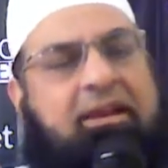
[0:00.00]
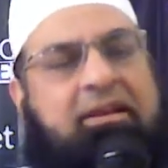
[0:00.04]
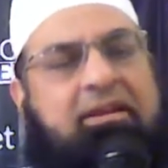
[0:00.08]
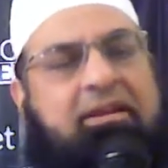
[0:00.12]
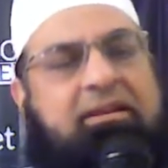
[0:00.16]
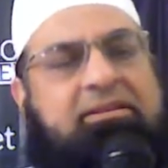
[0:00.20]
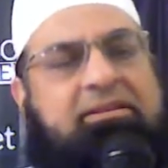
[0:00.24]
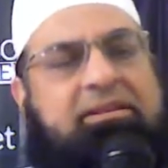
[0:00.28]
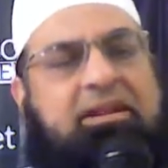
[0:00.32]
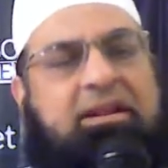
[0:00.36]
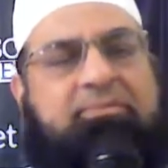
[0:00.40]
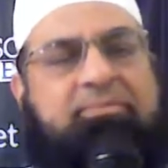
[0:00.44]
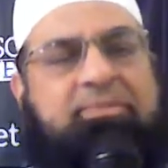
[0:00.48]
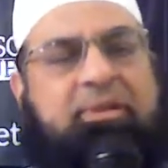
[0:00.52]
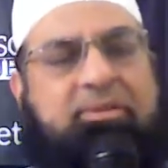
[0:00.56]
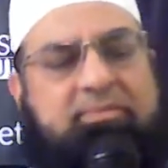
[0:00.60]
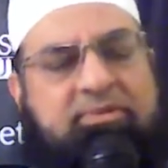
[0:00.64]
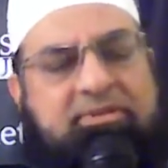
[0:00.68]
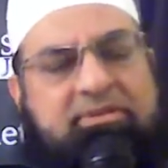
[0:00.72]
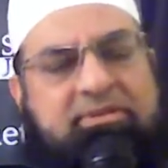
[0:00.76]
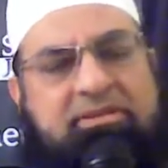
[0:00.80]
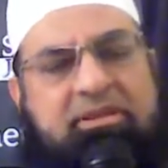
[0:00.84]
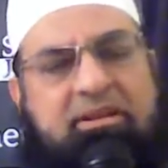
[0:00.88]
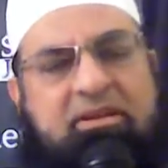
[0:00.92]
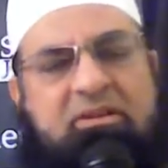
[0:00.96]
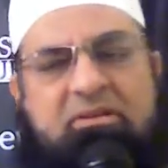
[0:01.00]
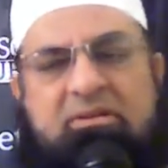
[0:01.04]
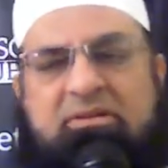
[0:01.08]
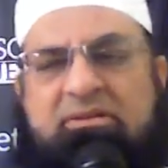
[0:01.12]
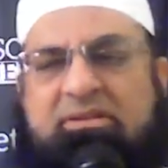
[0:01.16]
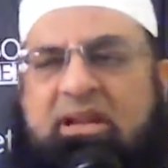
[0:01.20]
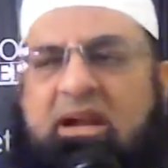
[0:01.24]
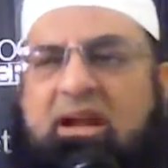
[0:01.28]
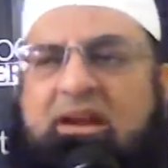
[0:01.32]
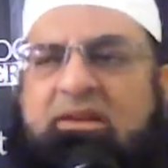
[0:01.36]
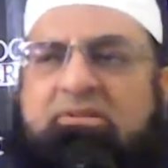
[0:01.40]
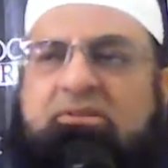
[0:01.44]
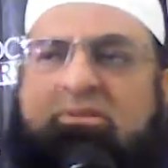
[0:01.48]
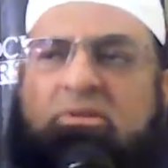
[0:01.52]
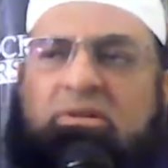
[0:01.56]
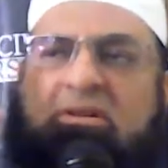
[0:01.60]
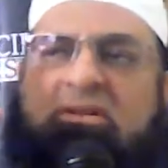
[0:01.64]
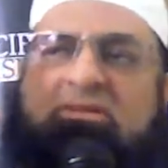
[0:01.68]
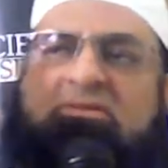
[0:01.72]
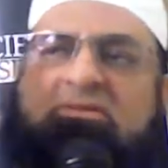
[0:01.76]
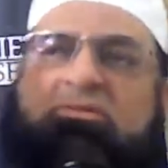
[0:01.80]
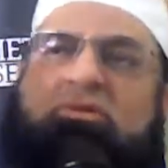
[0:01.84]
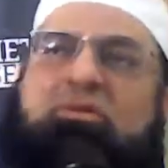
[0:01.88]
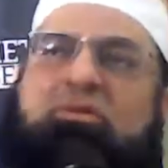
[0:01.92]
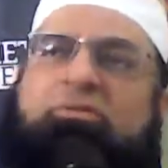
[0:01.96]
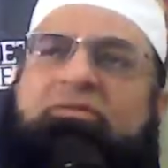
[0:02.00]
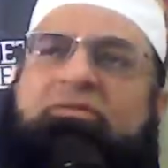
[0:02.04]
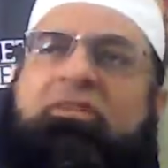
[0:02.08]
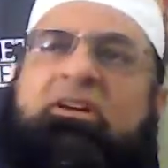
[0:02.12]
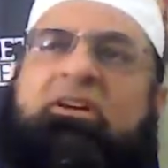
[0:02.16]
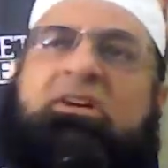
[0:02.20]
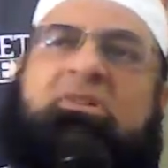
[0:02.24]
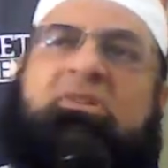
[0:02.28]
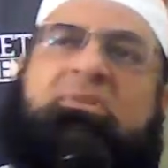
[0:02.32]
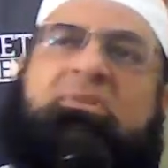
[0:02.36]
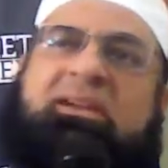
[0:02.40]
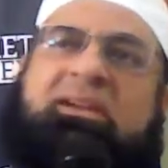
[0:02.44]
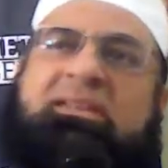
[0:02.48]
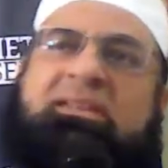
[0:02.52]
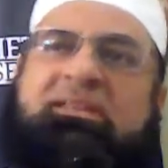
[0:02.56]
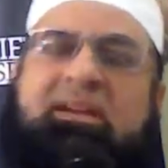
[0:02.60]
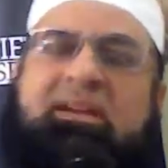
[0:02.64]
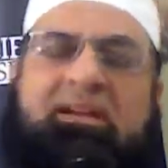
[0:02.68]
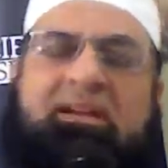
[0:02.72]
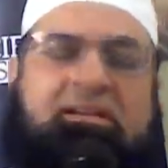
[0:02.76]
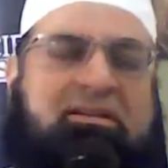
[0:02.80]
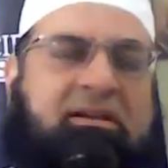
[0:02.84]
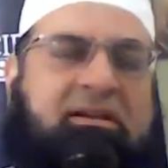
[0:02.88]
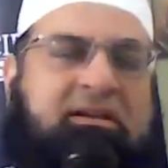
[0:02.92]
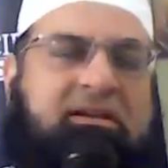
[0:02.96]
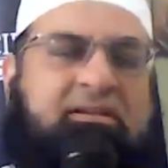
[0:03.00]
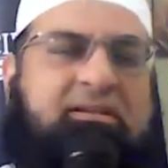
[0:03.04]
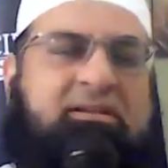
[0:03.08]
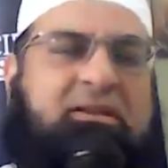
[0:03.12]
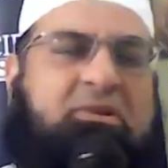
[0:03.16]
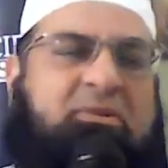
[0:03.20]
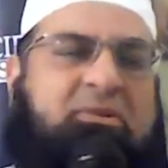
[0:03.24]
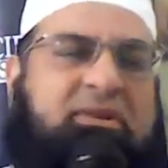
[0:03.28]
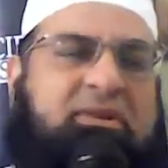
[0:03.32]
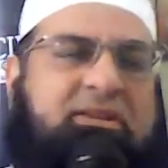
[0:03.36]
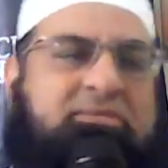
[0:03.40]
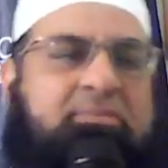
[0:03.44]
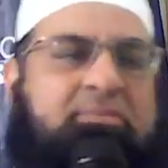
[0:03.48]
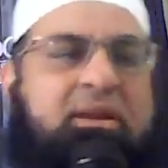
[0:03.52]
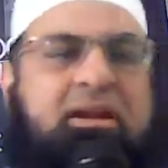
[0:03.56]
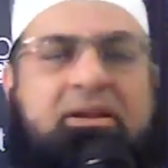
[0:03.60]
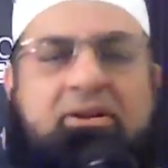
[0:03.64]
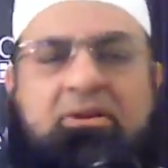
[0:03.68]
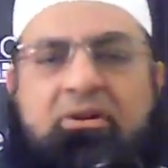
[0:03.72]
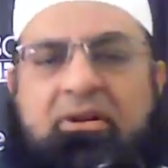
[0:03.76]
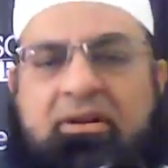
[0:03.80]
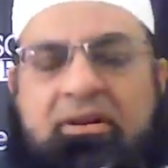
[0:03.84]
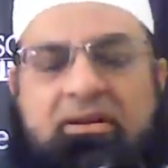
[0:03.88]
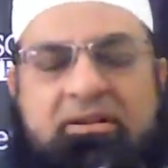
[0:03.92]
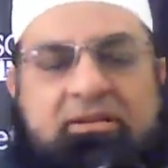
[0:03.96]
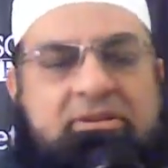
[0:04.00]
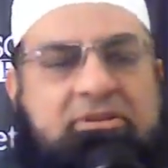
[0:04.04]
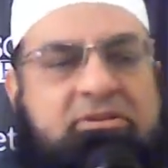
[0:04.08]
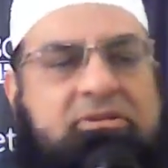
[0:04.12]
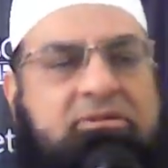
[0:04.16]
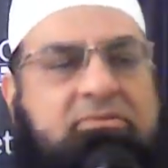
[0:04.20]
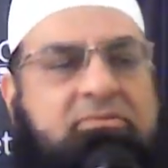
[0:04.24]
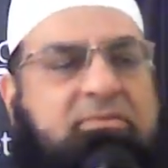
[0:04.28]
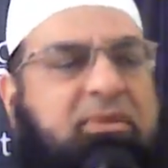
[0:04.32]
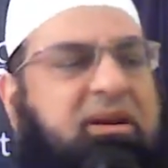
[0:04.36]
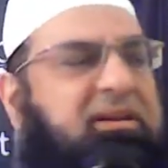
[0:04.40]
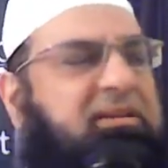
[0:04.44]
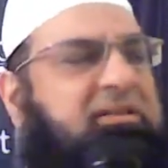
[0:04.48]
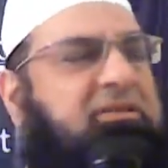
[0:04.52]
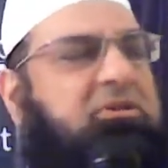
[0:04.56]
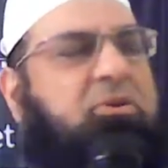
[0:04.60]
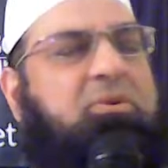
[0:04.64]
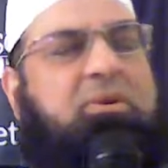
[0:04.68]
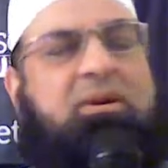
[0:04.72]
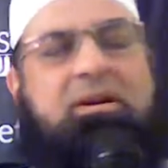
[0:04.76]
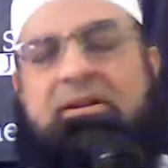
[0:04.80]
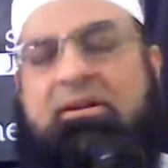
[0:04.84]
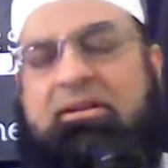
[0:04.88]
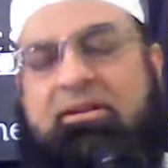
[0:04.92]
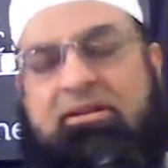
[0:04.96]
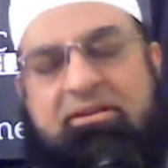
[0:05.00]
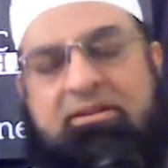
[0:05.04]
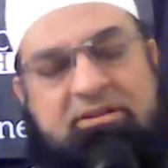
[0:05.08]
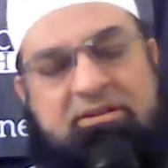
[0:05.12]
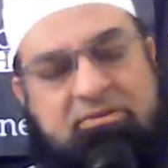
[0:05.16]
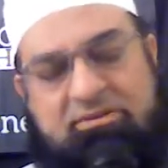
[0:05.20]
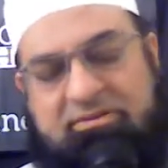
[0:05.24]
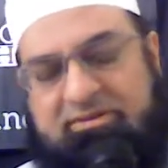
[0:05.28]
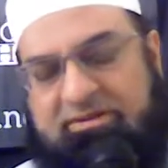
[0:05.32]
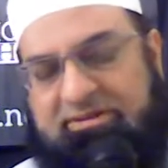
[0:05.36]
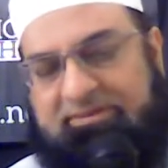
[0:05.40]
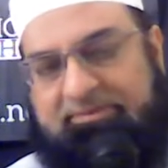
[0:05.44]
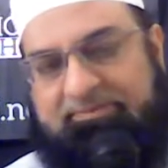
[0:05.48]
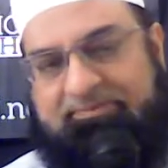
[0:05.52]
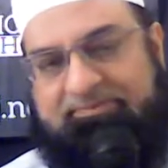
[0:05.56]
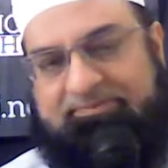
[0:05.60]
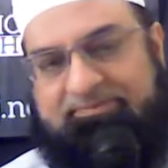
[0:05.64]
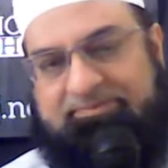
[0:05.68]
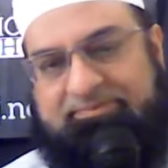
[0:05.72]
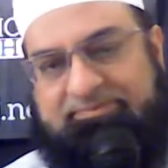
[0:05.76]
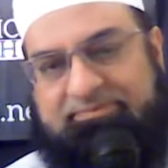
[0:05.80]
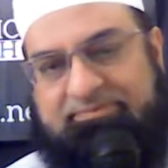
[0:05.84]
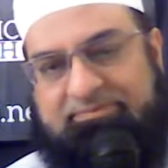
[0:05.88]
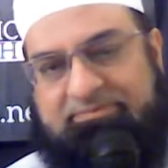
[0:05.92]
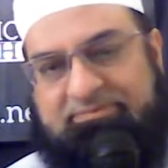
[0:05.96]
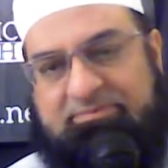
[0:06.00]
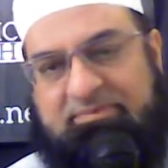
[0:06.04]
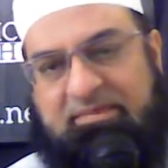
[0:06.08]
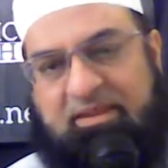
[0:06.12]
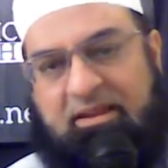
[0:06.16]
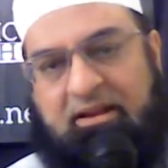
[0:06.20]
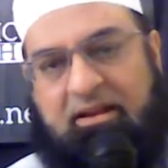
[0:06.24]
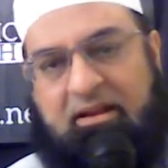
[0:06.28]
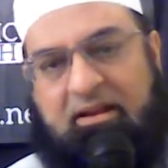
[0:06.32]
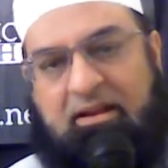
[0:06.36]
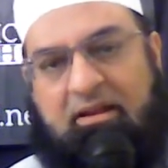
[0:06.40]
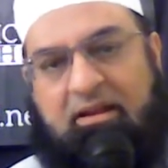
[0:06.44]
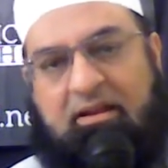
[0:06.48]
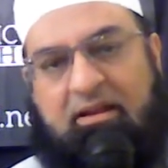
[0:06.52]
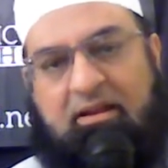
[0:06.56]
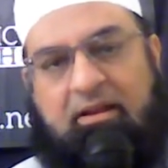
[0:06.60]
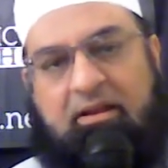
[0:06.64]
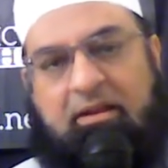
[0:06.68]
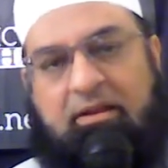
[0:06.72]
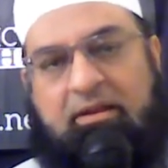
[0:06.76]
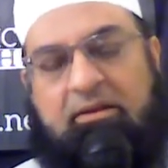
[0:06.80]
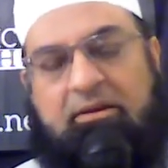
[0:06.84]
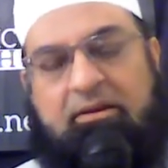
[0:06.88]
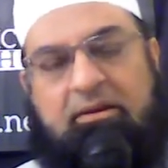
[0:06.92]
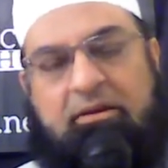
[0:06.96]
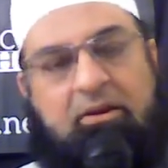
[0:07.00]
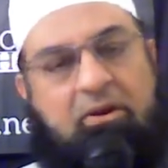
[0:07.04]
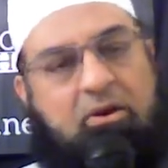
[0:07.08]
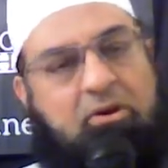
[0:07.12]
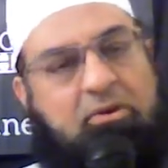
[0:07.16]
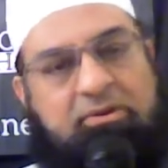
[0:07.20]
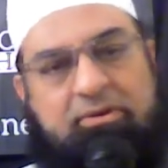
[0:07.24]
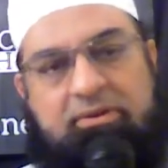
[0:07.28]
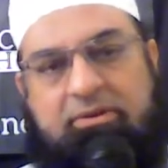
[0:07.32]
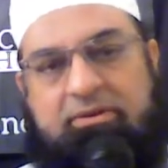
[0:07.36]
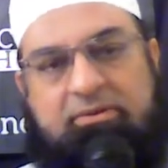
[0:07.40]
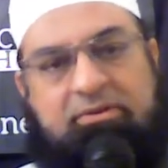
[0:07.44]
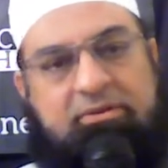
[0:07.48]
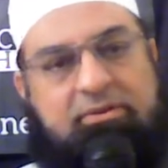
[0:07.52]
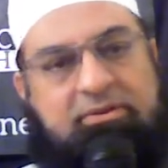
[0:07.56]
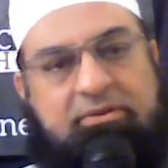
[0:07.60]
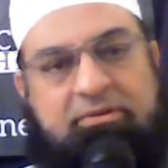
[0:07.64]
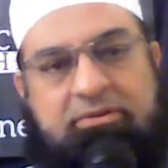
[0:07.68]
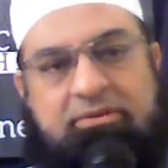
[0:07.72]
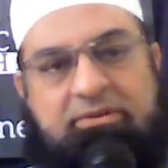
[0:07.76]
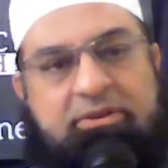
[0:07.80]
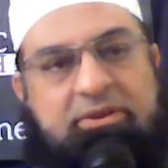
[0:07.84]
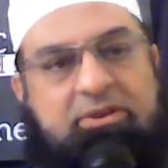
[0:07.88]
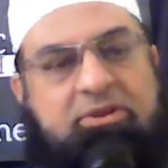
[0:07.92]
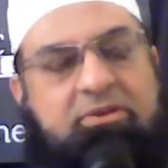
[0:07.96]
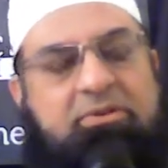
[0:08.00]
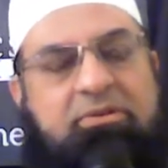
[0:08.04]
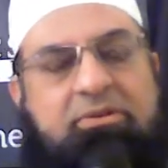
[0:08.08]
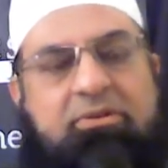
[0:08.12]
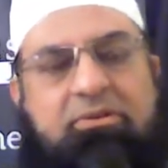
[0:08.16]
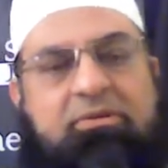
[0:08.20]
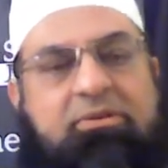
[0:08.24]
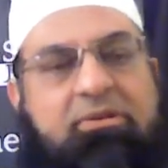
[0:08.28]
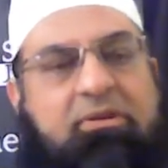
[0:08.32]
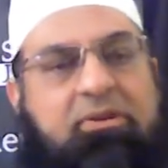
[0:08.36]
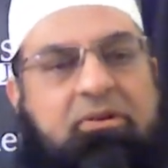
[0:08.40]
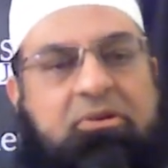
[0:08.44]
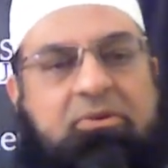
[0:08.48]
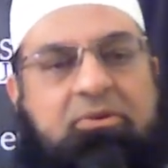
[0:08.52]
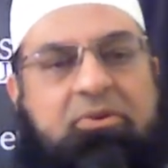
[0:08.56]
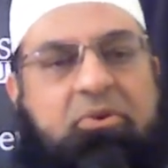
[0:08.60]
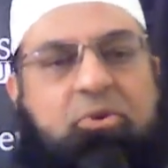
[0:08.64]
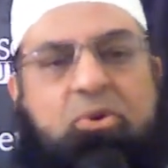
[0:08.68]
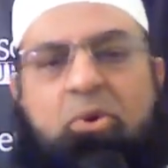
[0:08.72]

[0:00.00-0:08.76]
A lot of times people say, oh, that ruler is so far away in that country. What is my dua gonna do to him? No. You don't know.